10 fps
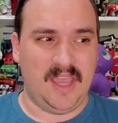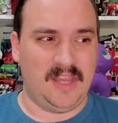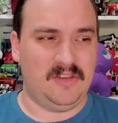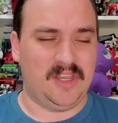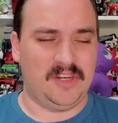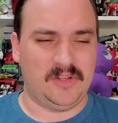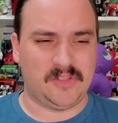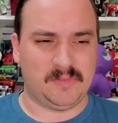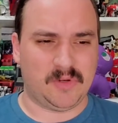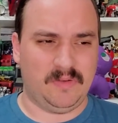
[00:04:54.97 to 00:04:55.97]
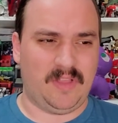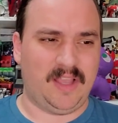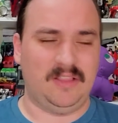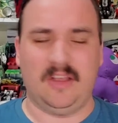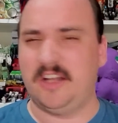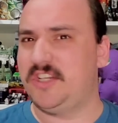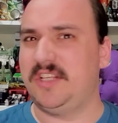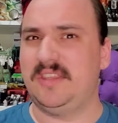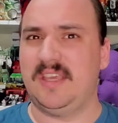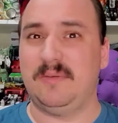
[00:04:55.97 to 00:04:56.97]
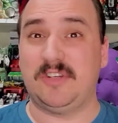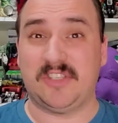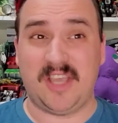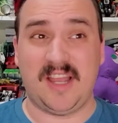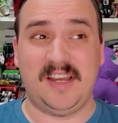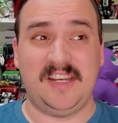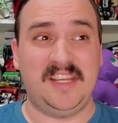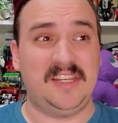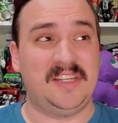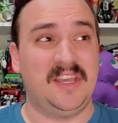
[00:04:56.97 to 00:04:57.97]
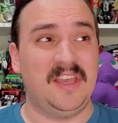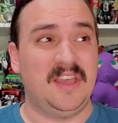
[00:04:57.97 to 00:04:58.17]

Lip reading: And you can do some sort of like launching thing, which is kind of neat.